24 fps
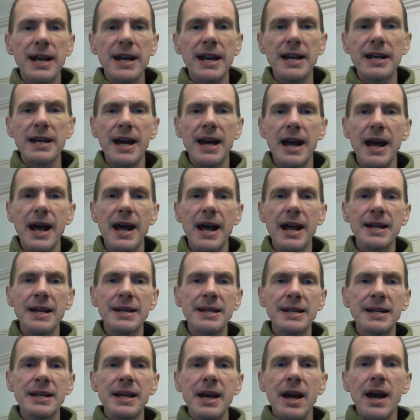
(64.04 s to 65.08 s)
Lenin uh,
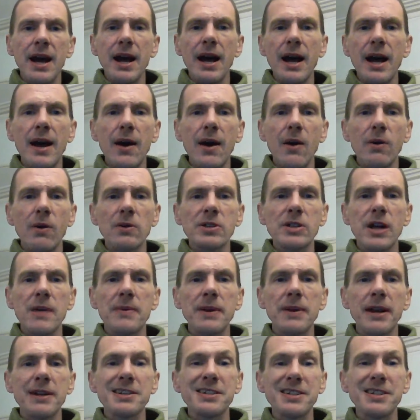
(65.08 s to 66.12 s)
in uh,
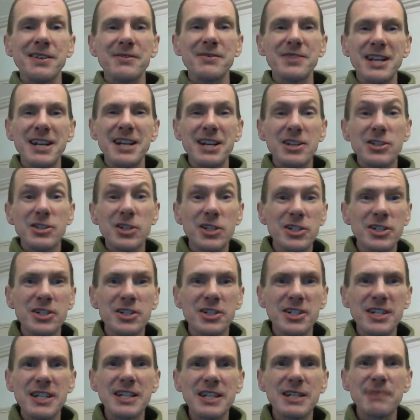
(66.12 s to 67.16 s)
October 1917. He's
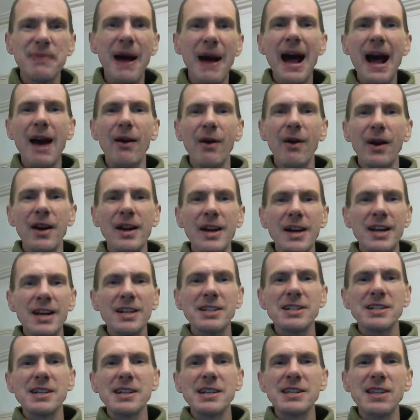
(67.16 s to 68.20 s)
just seized power.
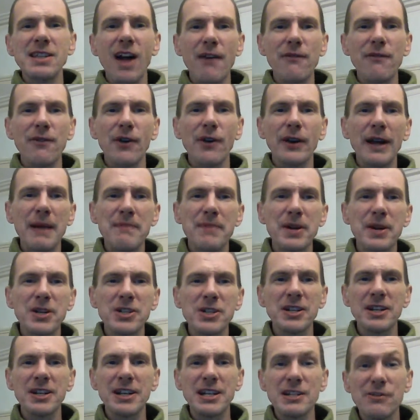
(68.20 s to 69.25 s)
This is his lifelong
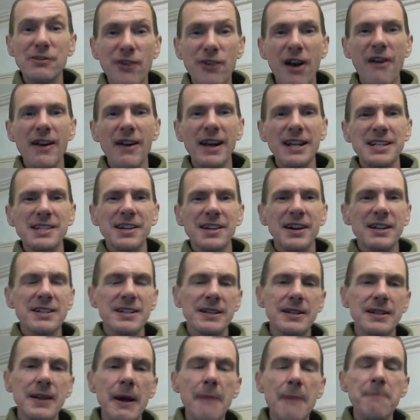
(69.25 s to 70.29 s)
ambition. He's very
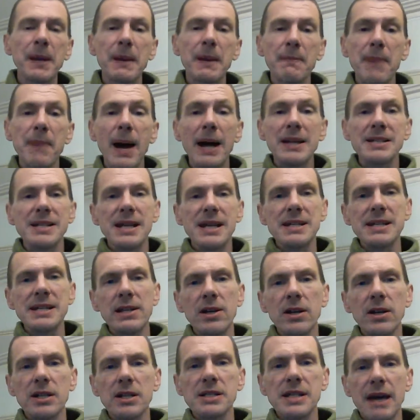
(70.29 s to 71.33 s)
excited. But as he
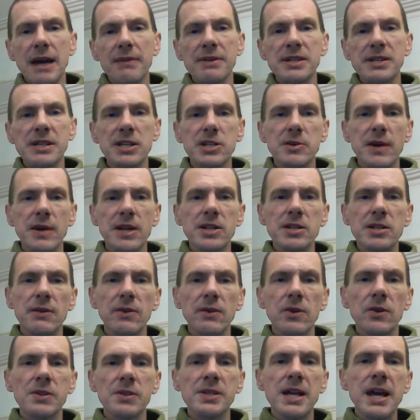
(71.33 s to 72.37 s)
looks at the situation,
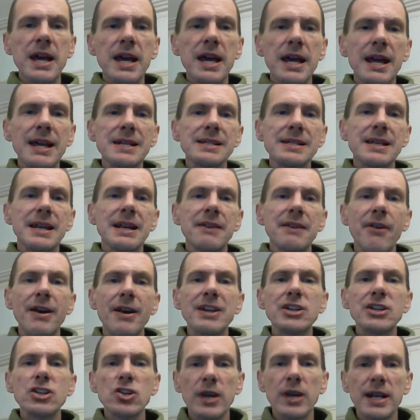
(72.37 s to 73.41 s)
of course, he's in a
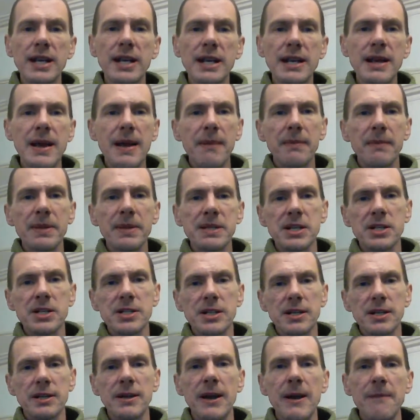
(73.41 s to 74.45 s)
very tricky
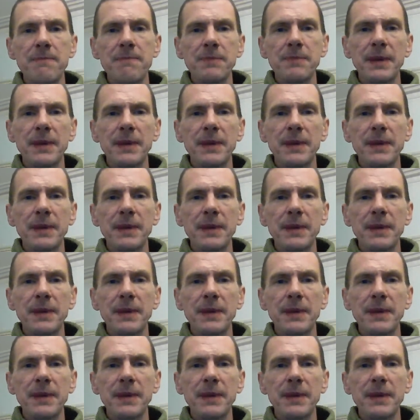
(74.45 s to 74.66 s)
position.